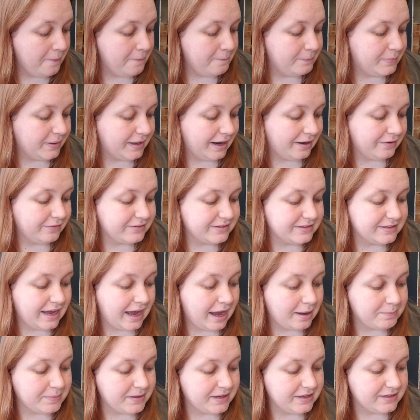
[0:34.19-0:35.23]
but I was
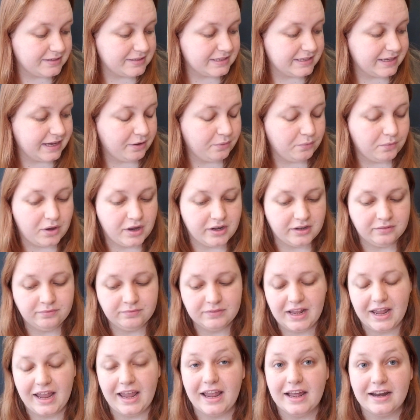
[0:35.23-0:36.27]
happy to get one
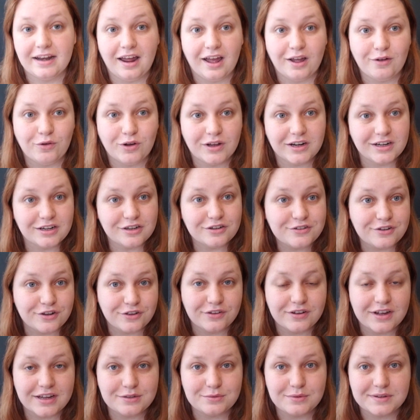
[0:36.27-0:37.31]
and I wanted to show you
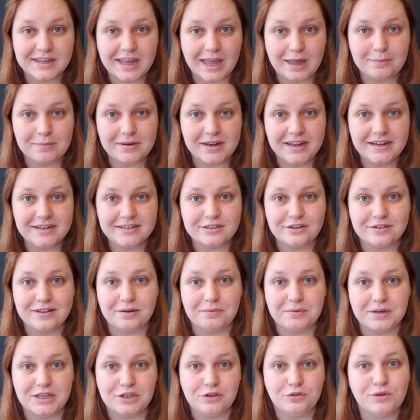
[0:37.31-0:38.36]
guys what came in it so that
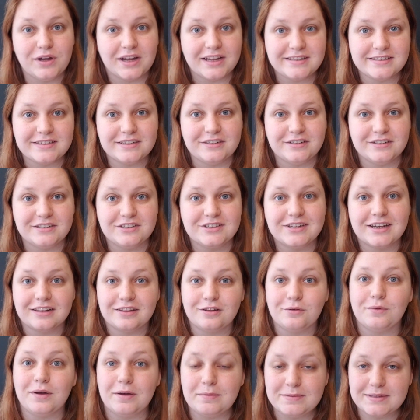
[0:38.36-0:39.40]
way you guys could check
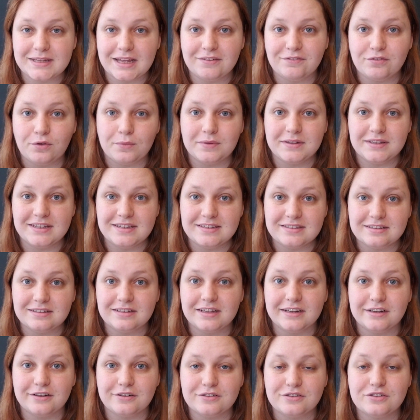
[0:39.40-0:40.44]
the website for when these
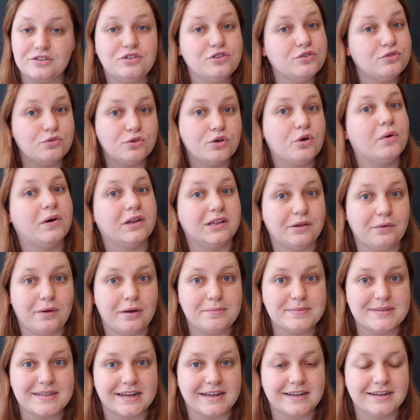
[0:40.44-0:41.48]
glitters do go on the
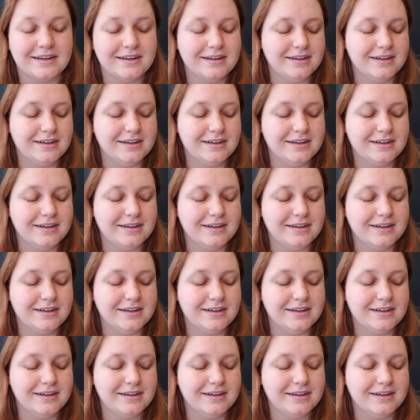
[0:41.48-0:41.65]
website.